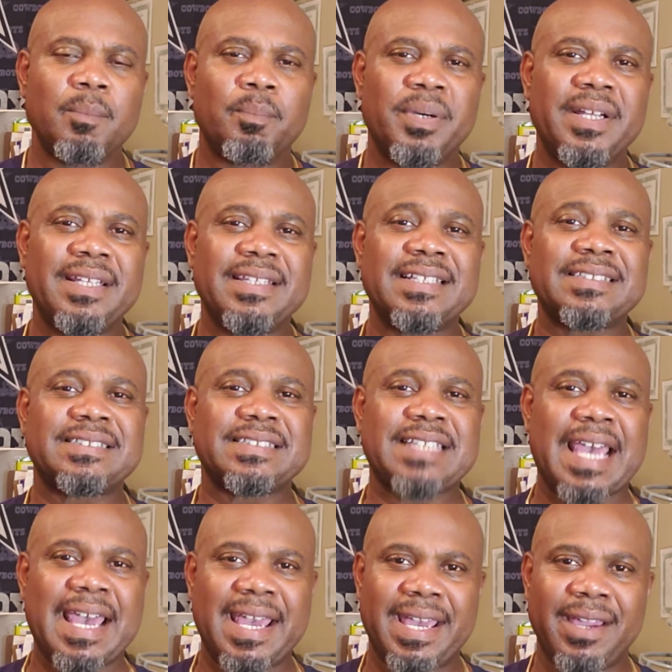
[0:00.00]
putting this
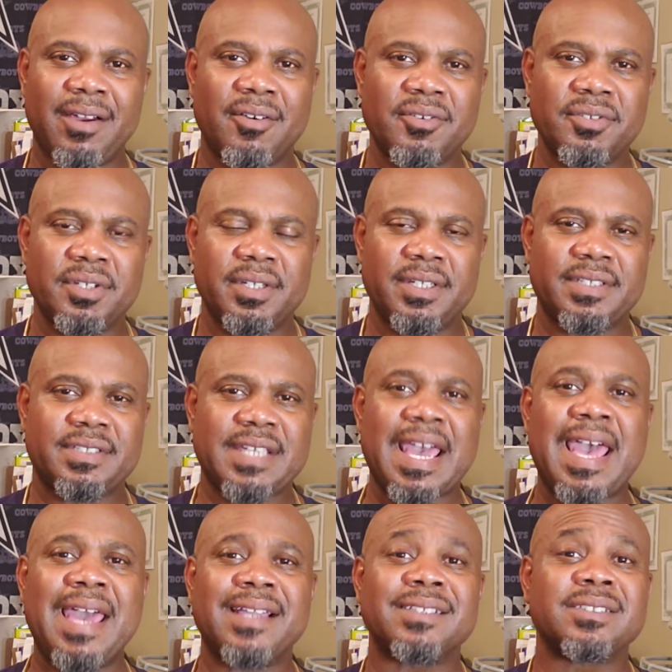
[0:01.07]
tag on you, and this
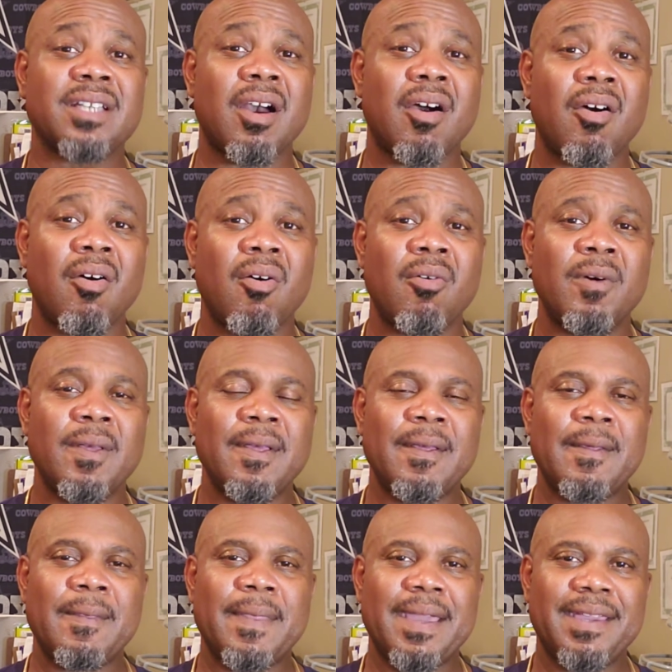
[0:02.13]
tag is called
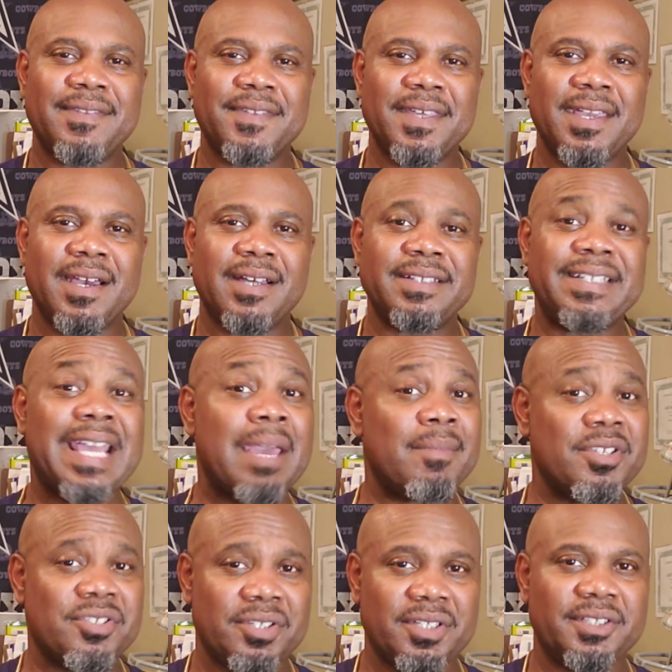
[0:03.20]
the
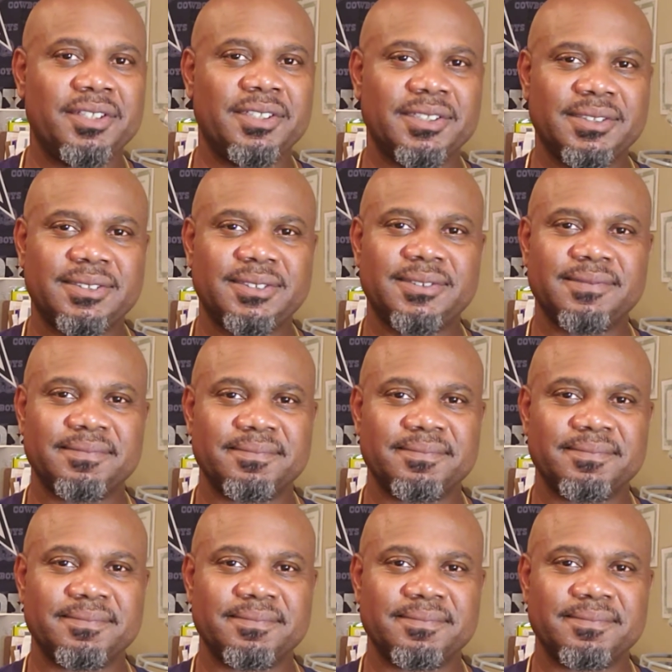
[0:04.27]
damaged goods.